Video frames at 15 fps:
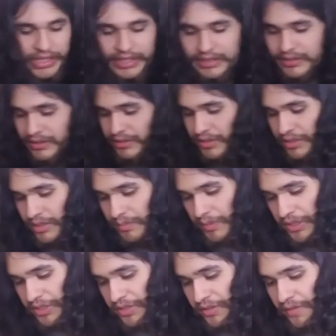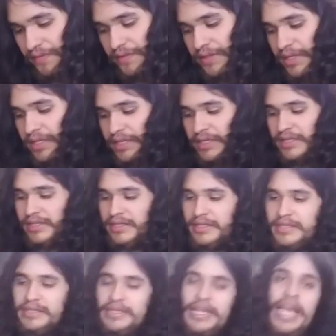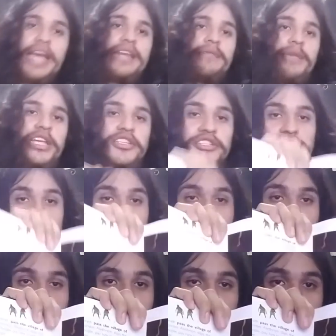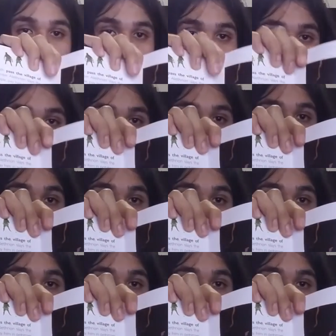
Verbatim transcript: But yeah, this is just a bunch of animation stills and